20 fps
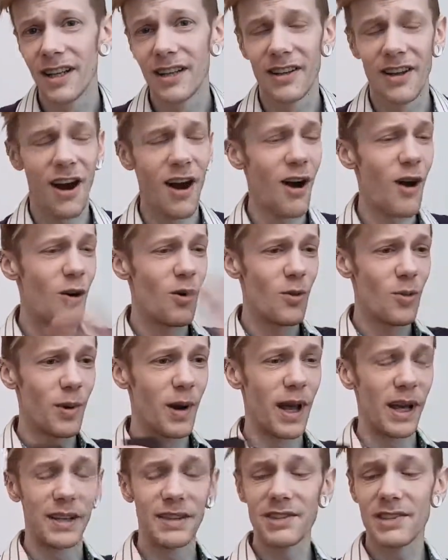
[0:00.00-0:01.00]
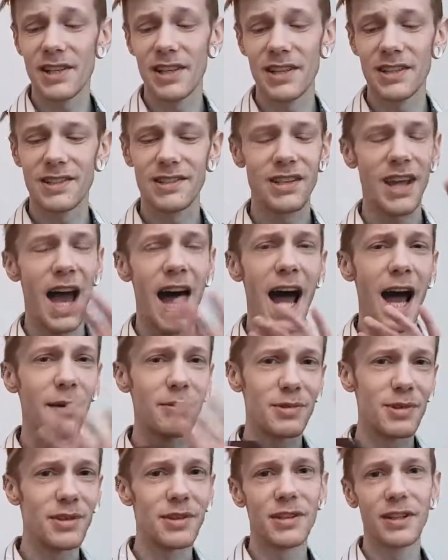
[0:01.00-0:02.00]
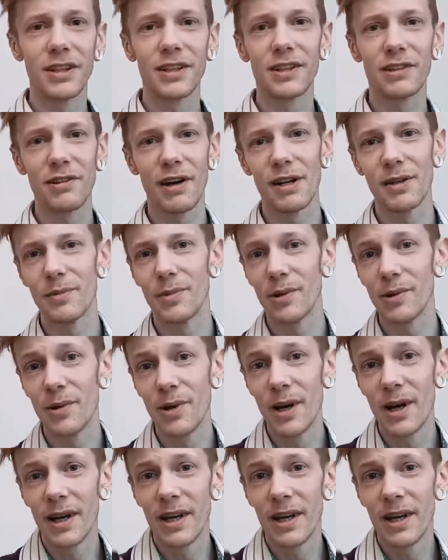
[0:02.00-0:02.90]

the whole place. It's absolutely incredible.